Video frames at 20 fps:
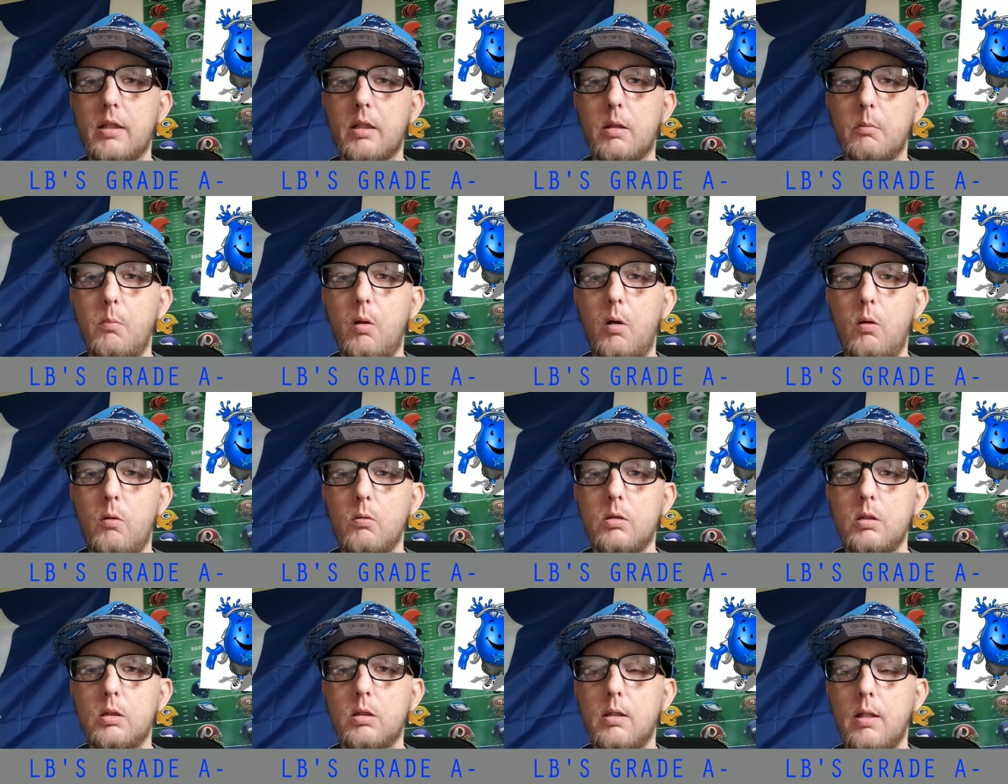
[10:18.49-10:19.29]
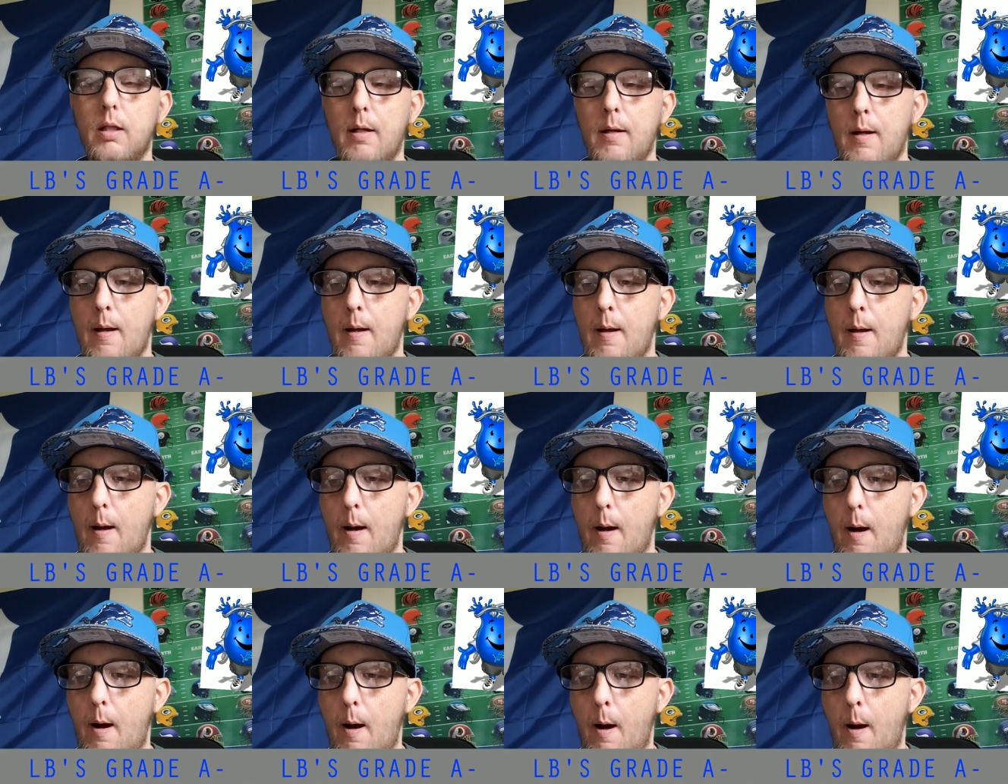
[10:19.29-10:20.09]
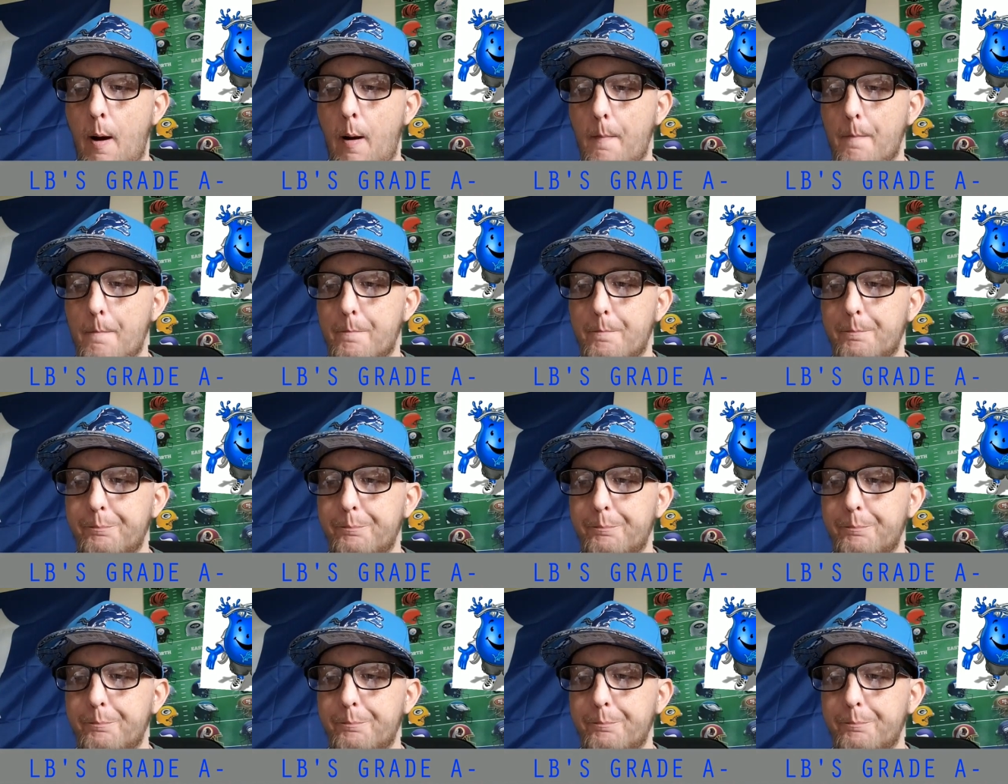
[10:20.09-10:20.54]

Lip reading: the most. I